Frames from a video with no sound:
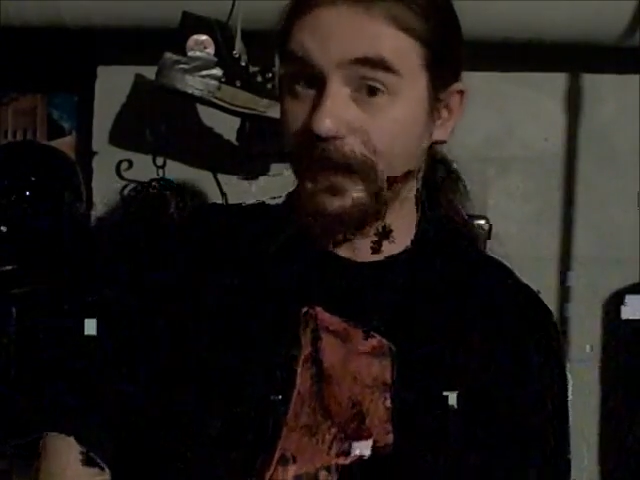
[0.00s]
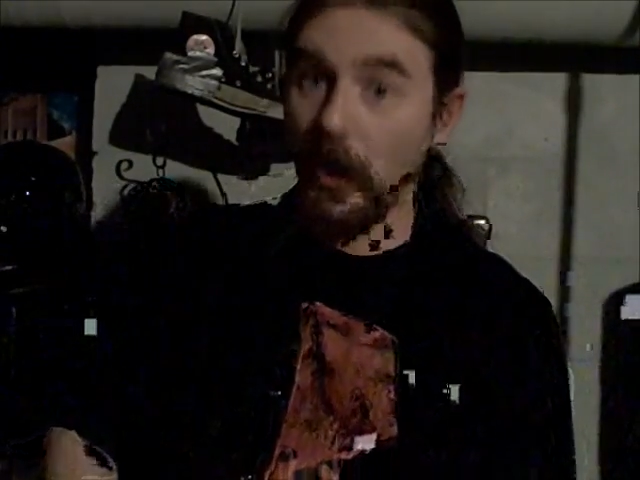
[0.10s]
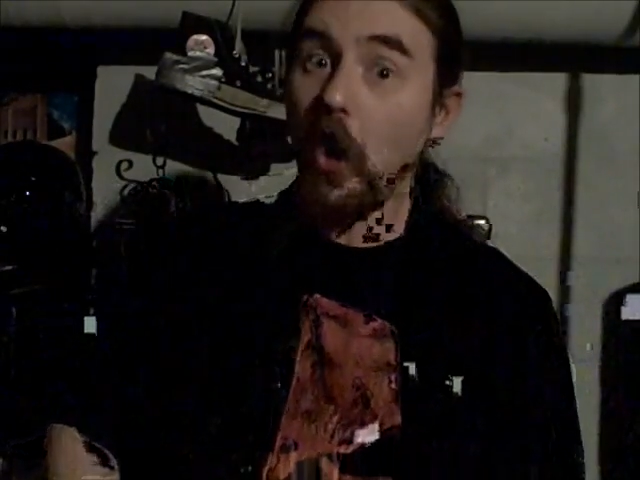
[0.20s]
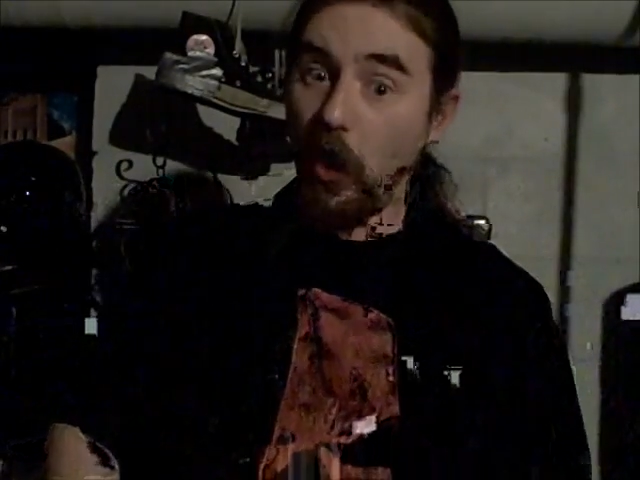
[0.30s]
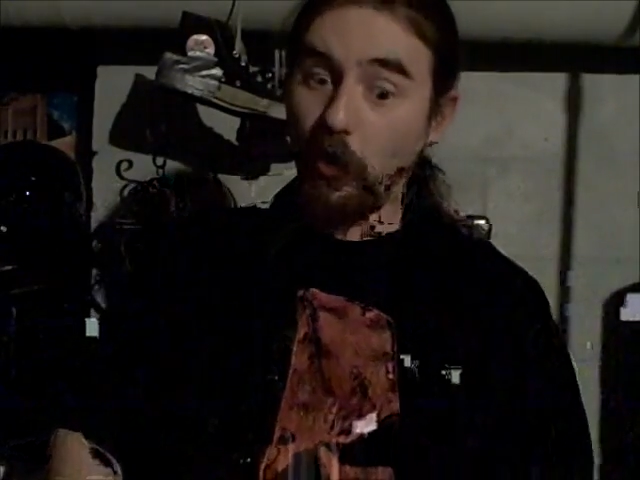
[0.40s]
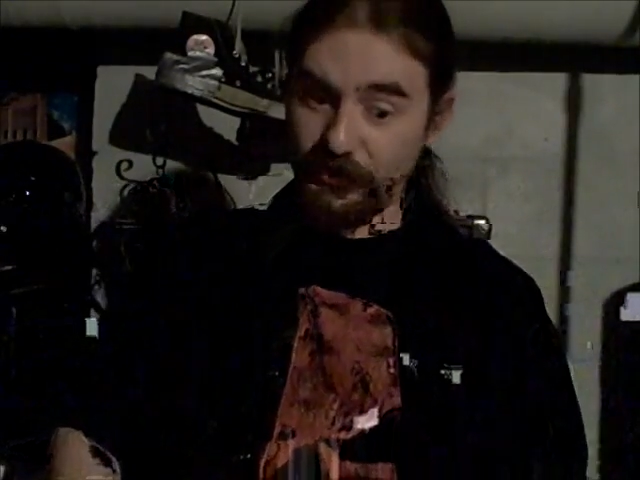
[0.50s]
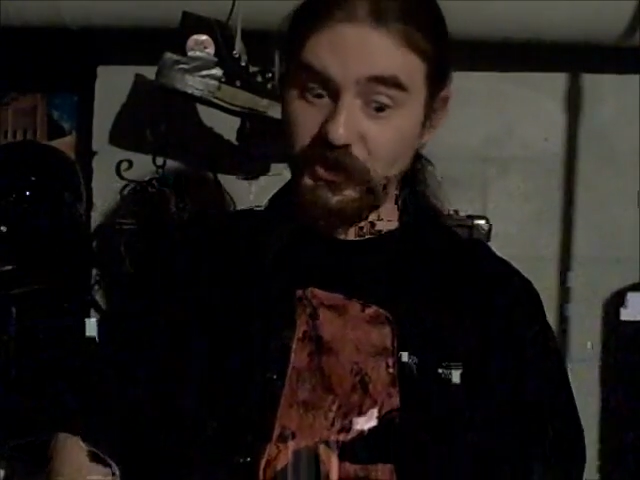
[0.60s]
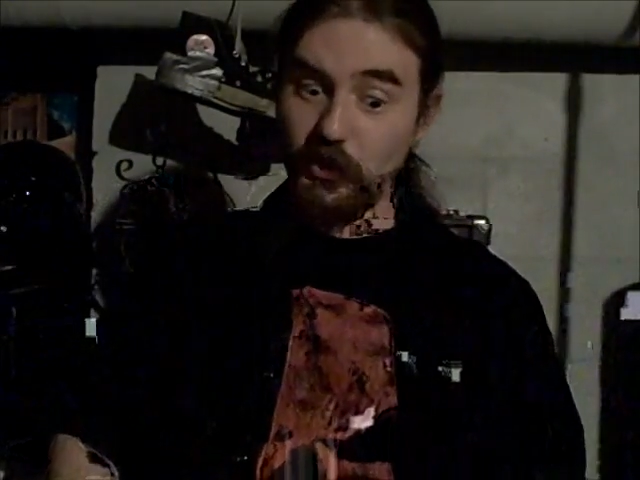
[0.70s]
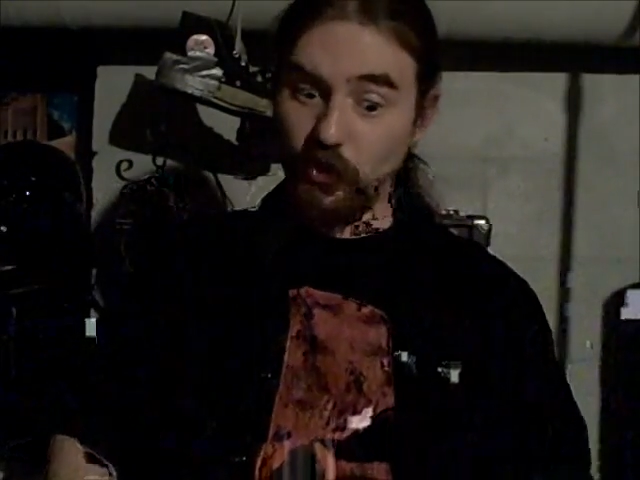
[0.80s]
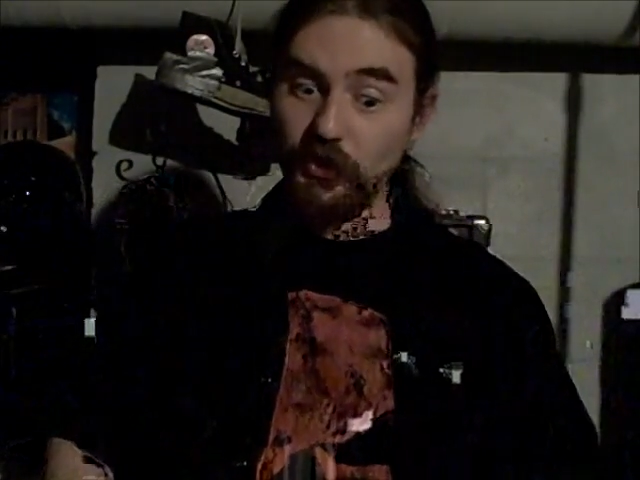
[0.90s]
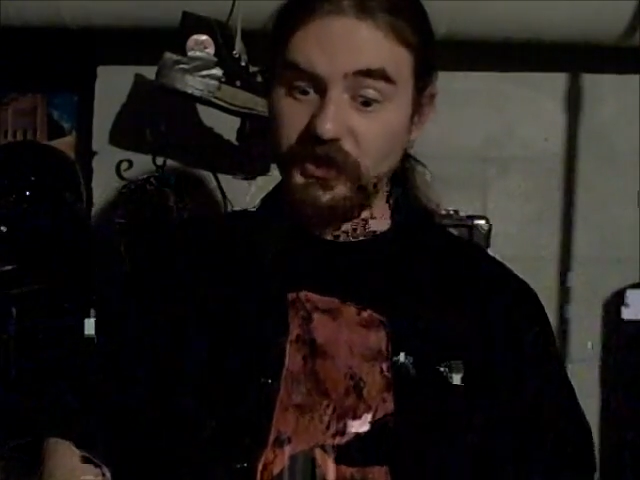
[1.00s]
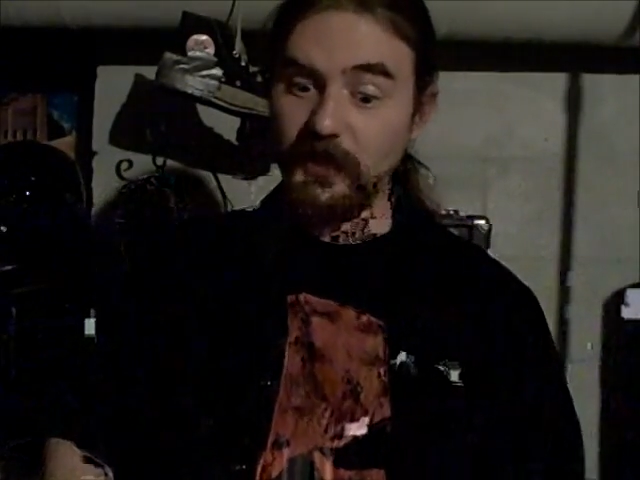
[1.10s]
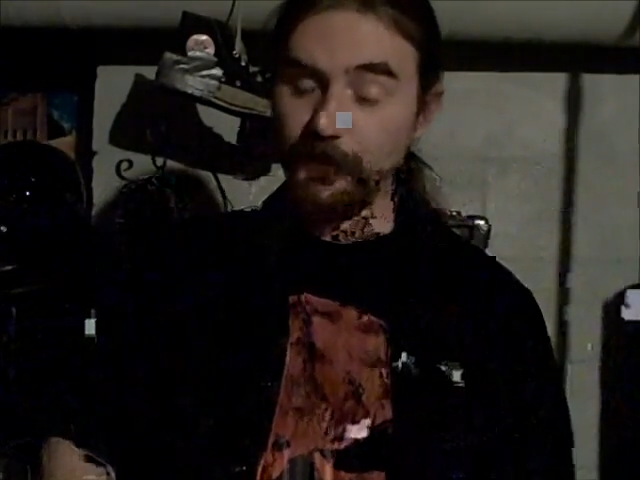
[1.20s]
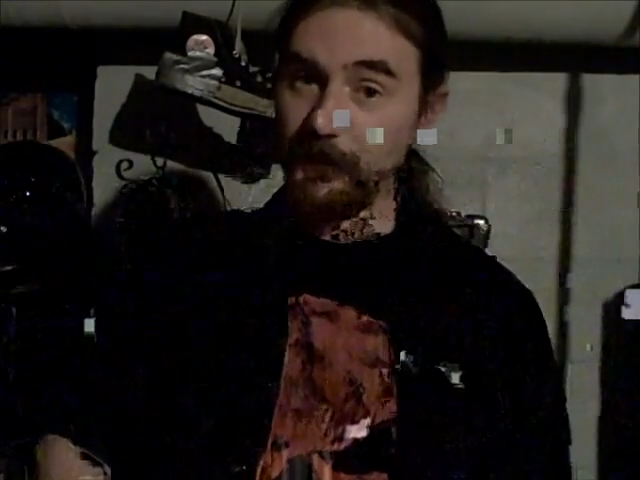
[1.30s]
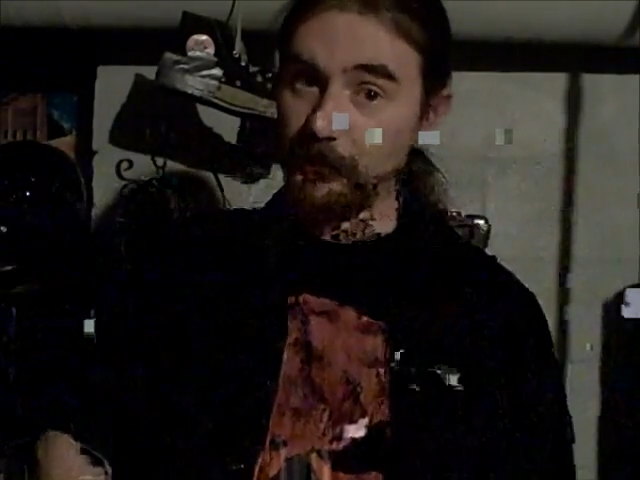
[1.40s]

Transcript: like, oh, she could keep it